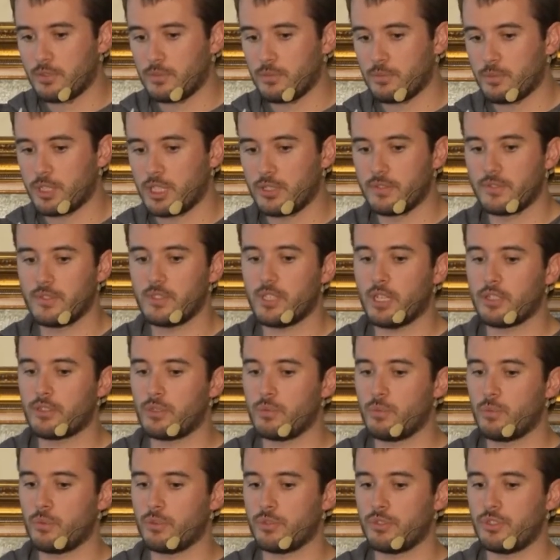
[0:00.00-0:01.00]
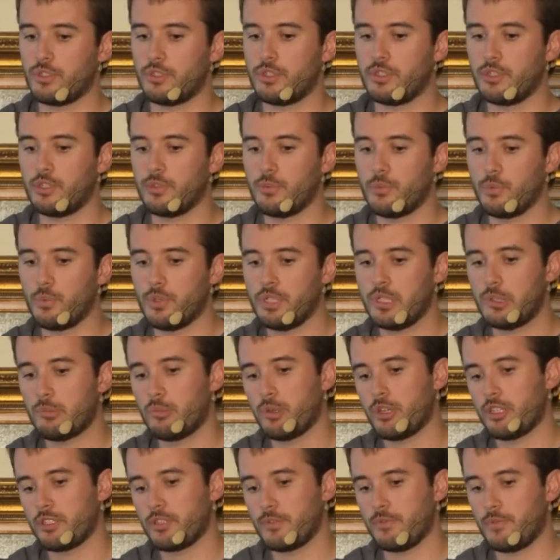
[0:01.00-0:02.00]
we can start to wonder which
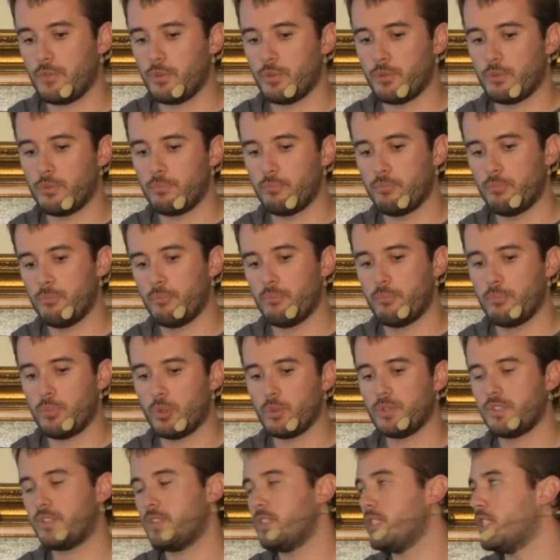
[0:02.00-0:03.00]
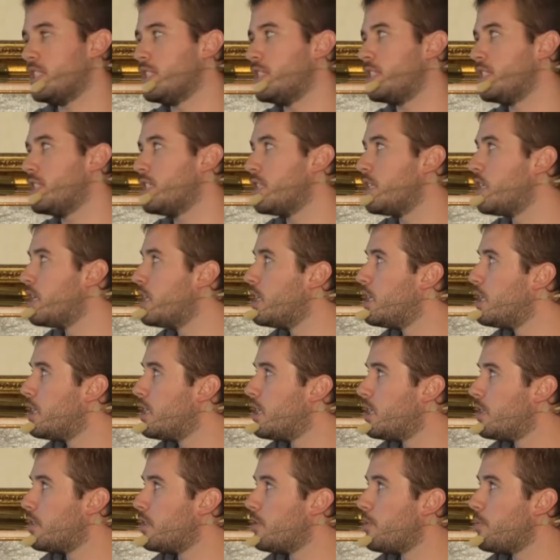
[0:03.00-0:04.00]
part of the policy engine
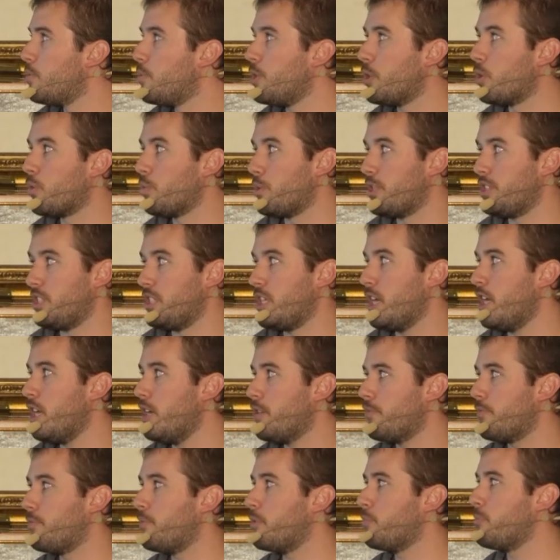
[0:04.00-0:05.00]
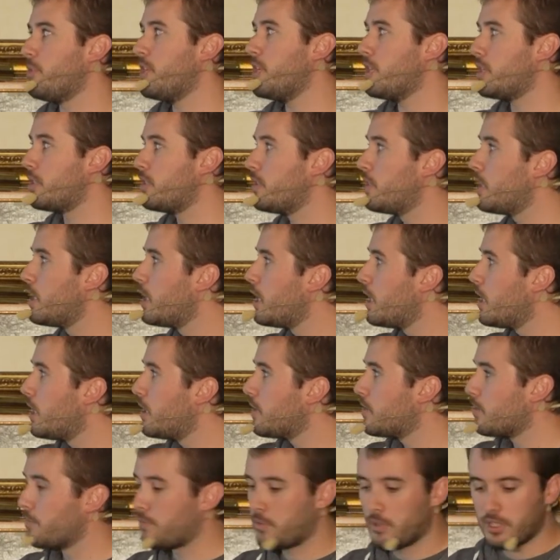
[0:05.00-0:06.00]
we already have from that.
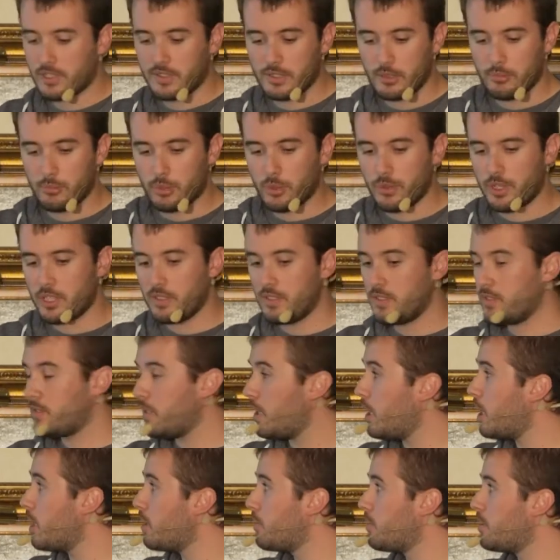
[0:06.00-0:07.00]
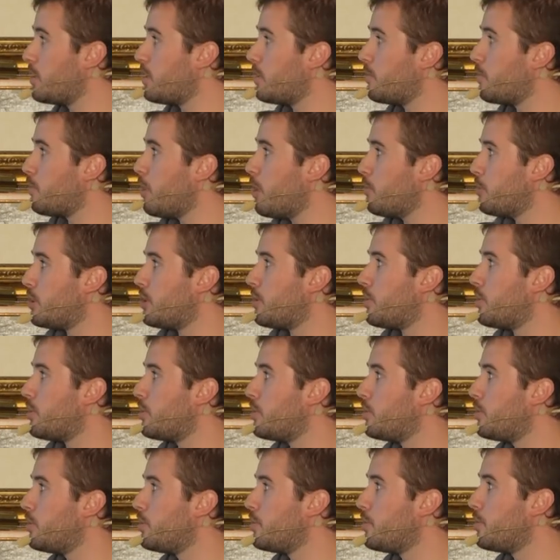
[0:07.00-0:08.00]
So for example, this is how in
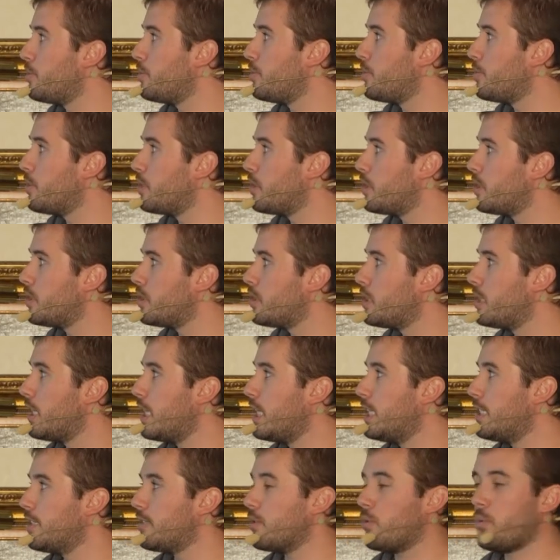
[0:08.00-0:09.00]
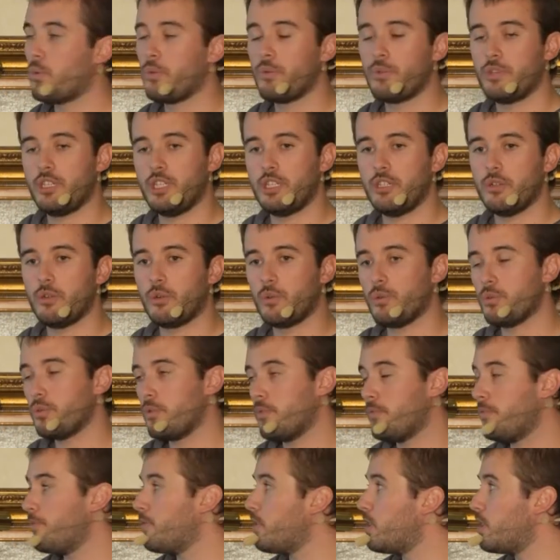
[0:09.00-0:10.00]
Robinhood you delete all the old
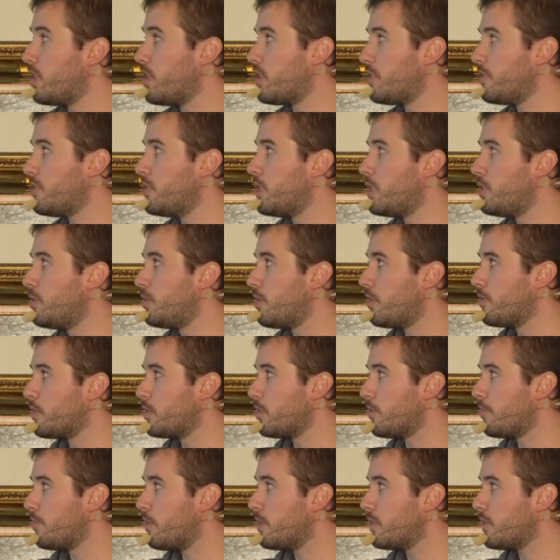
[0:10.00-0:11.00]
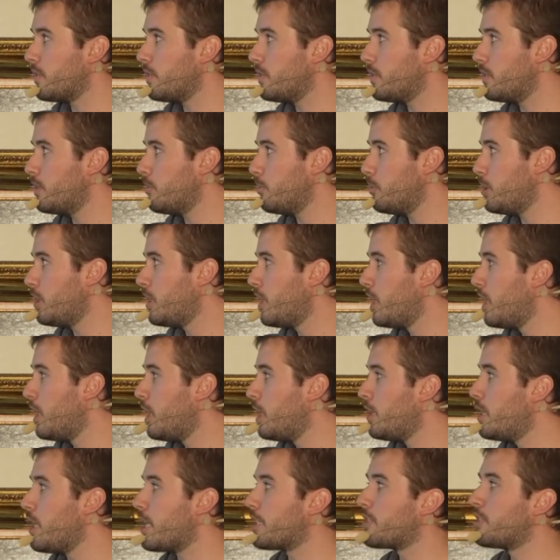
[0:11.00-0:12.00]
files that you have on your file system.
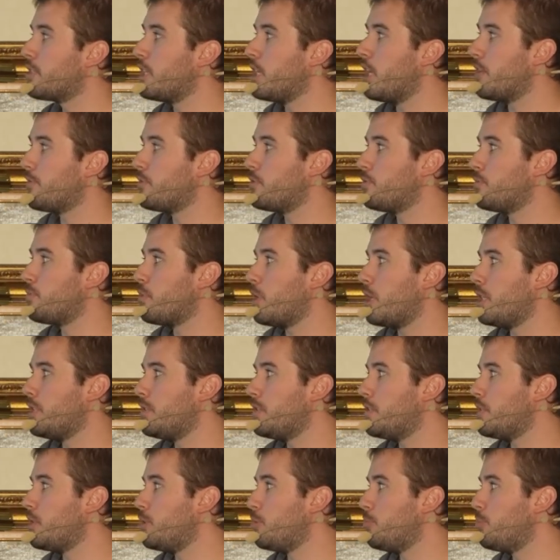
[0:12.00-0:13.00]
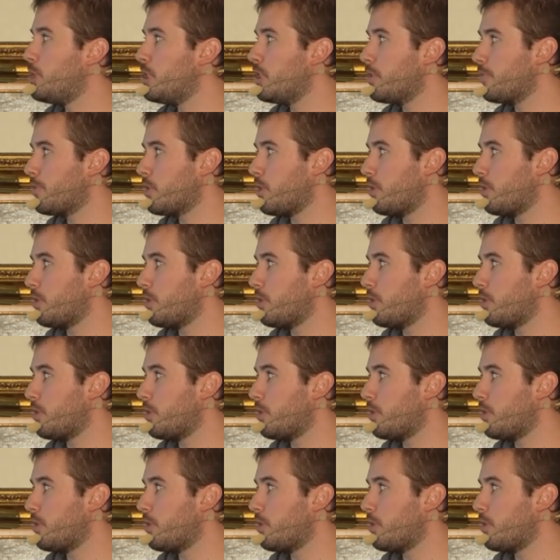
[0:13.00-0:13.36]
You actually have to write a bit of